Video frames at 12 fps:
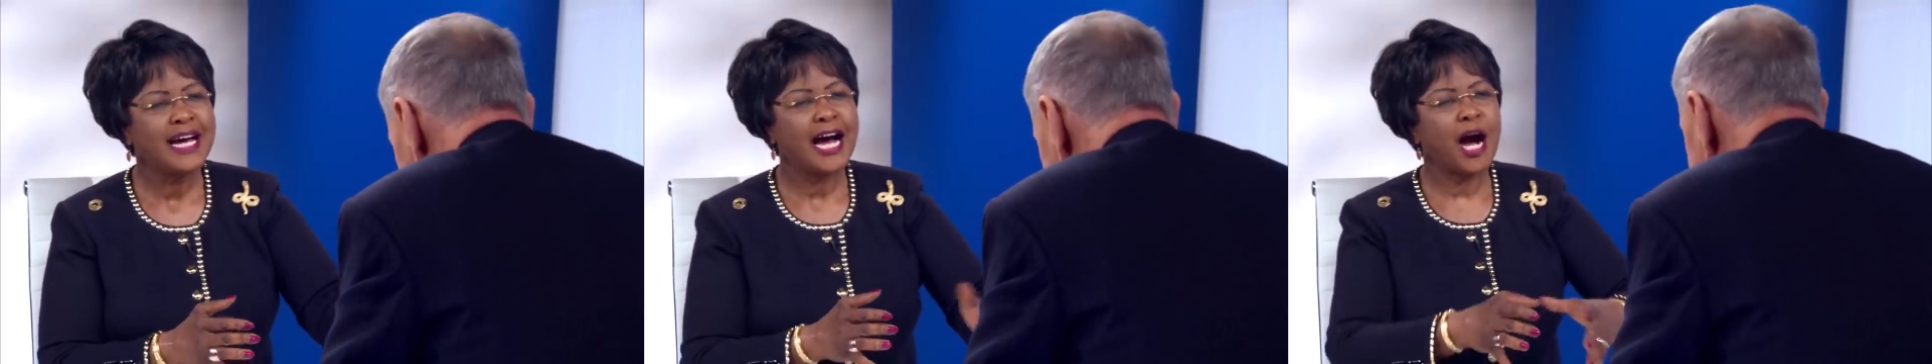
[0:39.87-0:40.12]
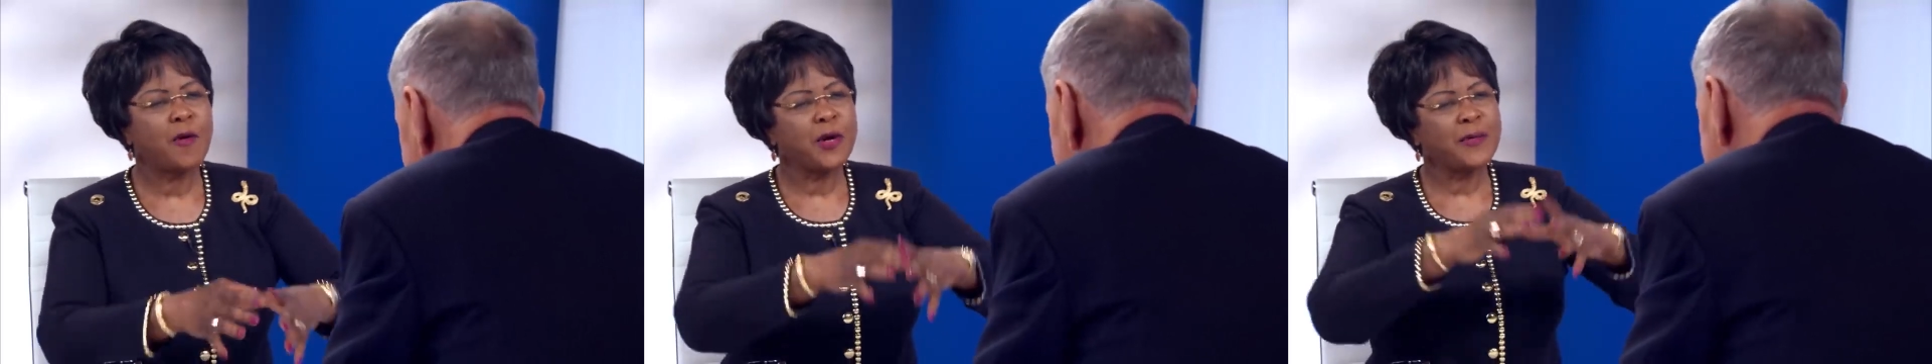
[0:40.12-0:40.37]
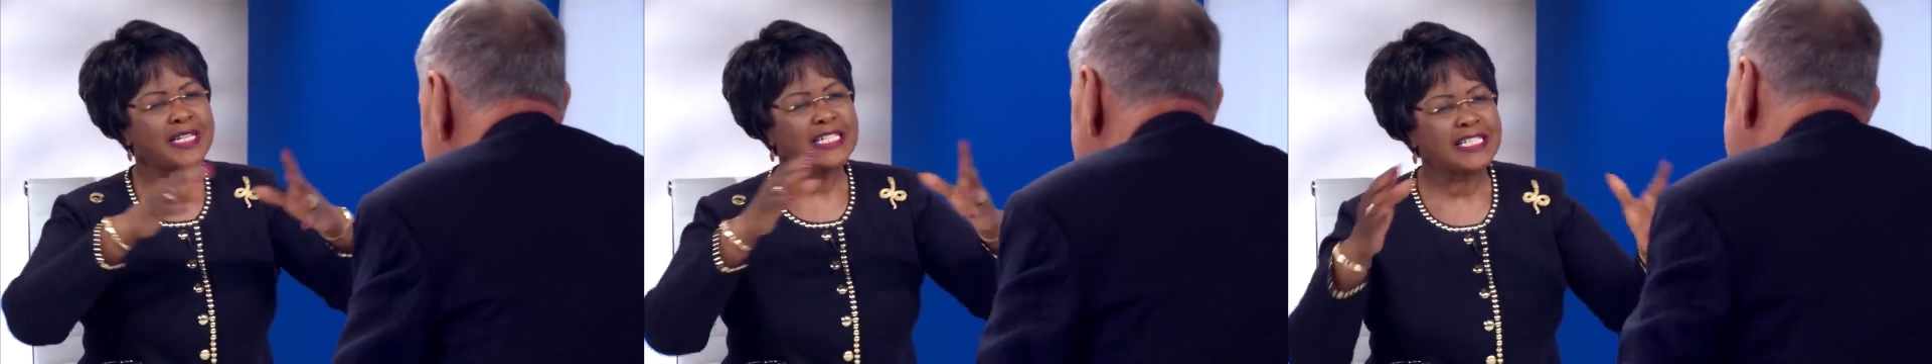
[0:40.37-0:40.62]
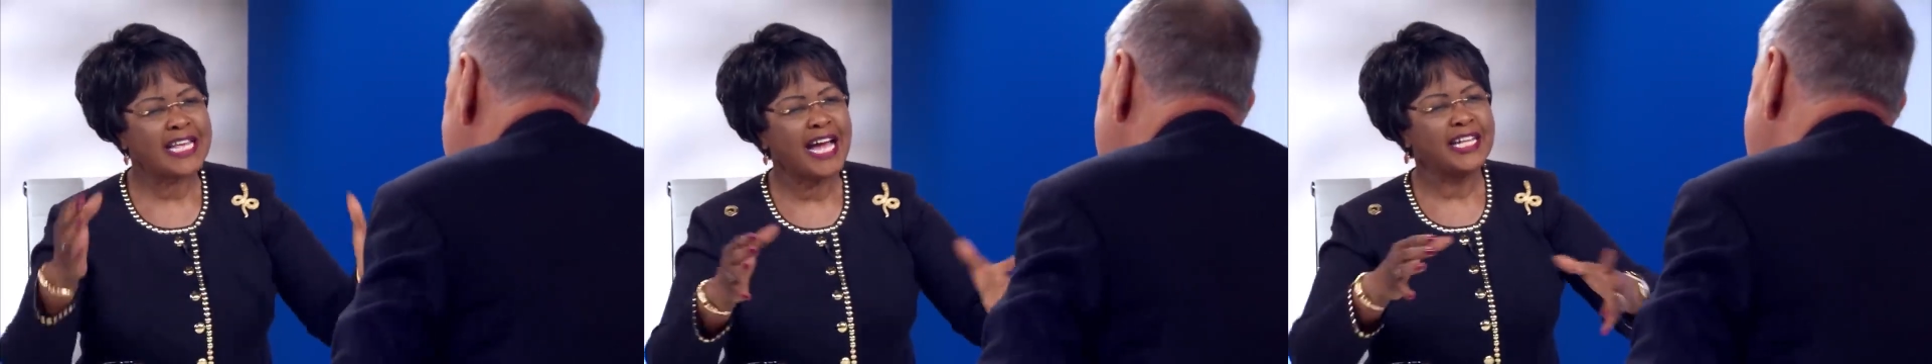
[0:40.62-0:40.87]
how we were
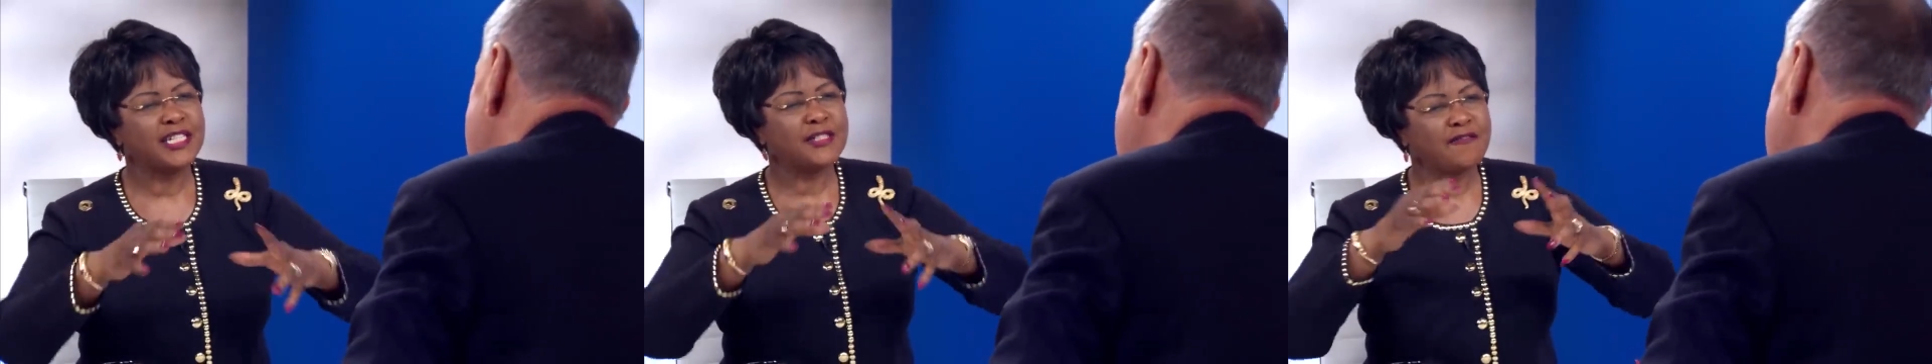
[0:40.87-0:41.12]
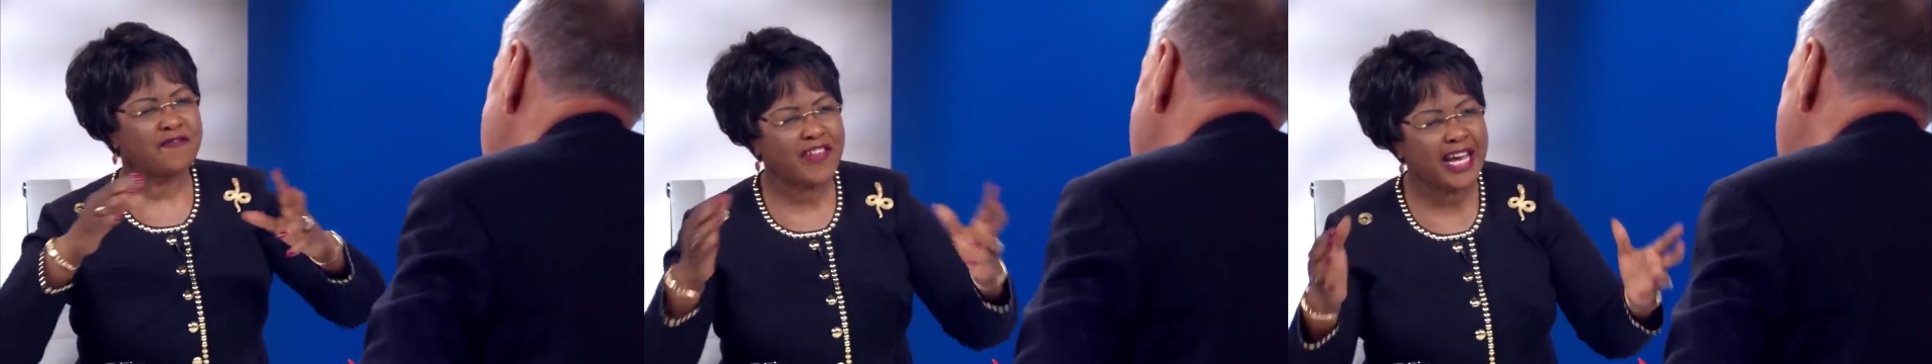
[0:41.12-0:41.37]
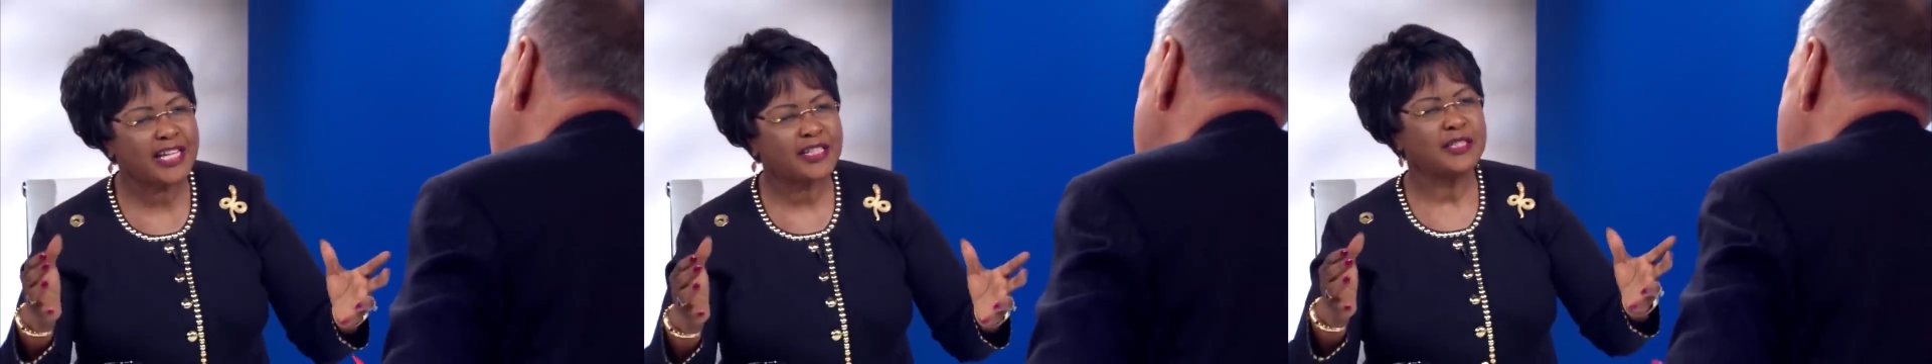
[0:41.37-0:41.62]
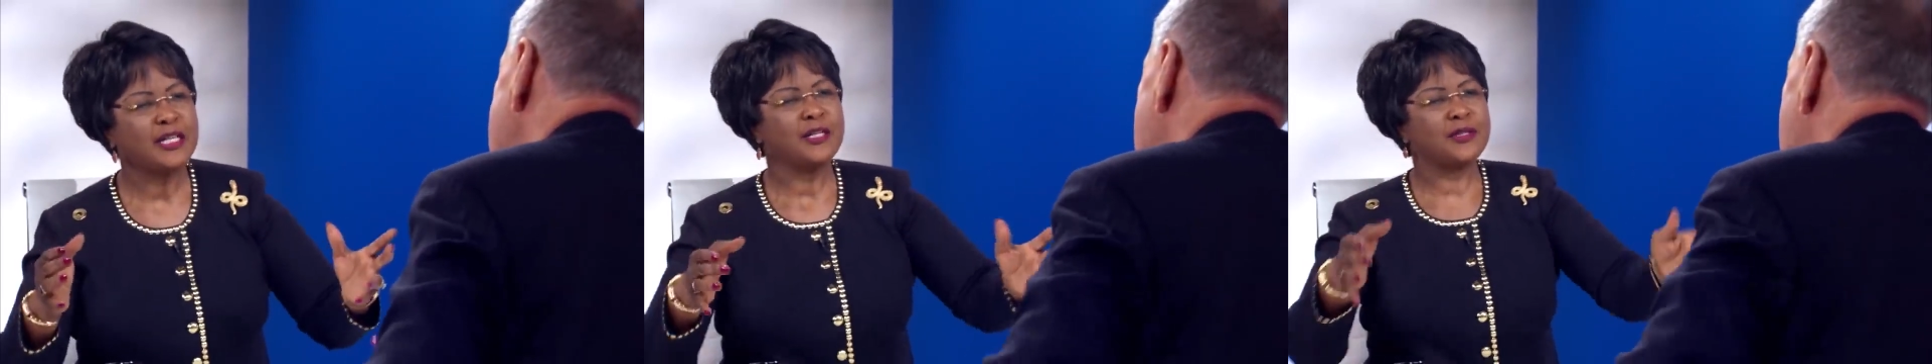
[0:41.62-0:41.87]
designed to fail